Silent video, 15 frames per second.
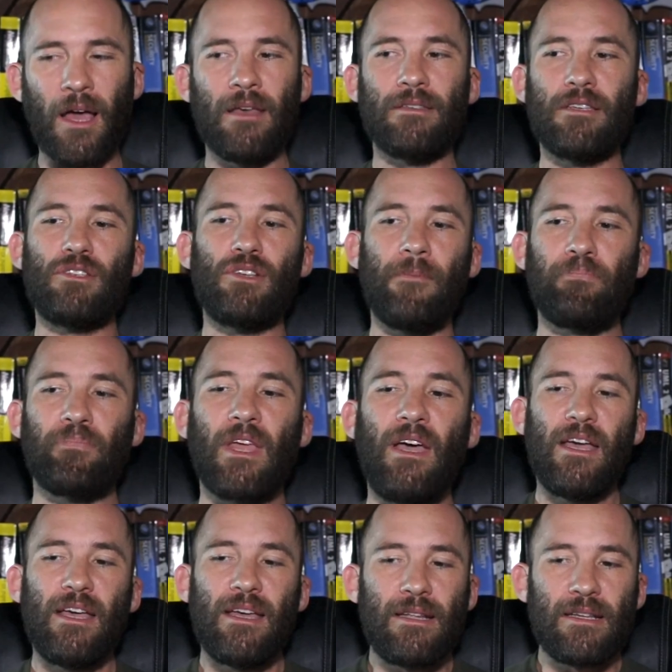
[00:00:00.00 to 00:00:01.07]
Is is it
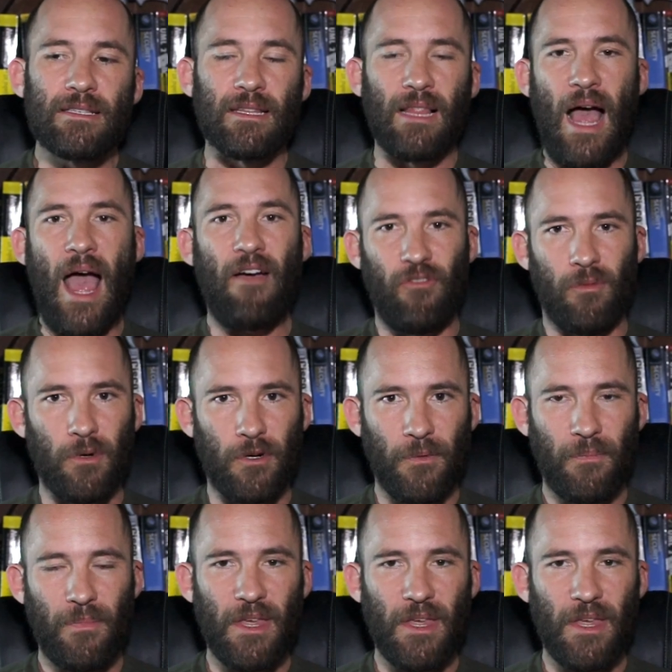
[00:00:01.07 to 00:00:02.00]
is laughable.